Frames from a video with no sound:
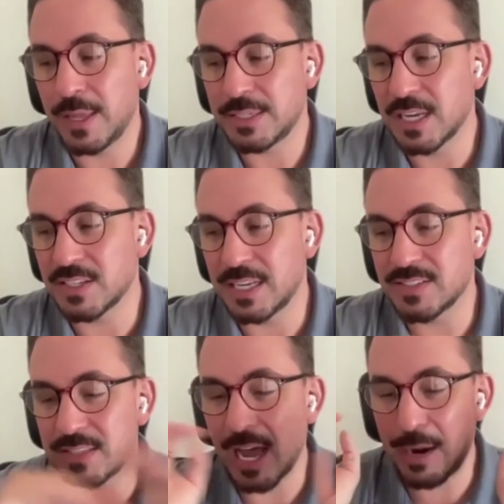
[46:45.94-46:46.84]

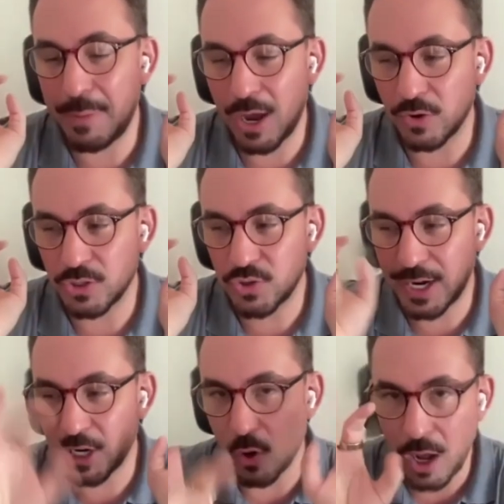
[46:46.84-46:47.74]
that is not
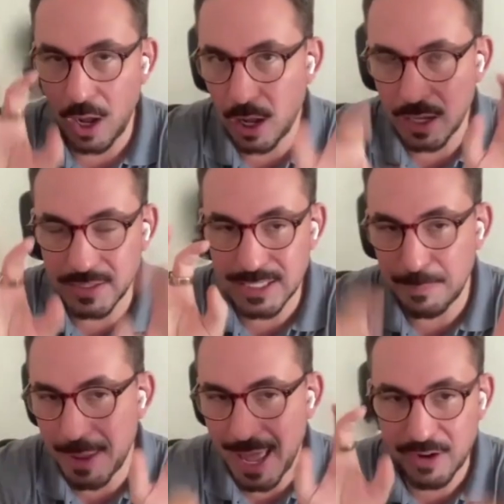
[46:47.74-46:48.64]
about trying to go
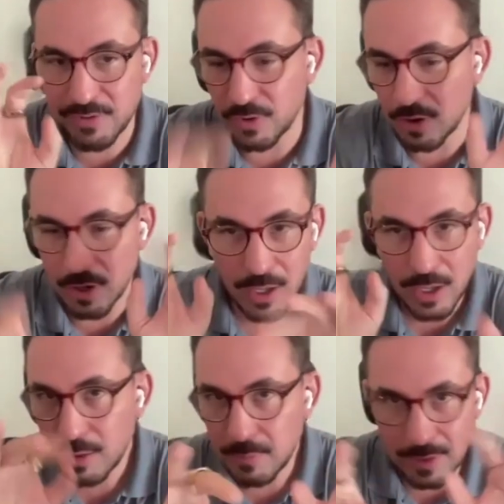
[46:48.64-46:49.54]
hunt and peck
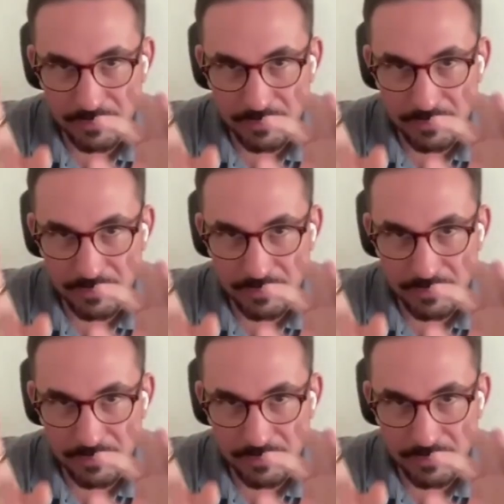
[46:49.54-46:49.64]
for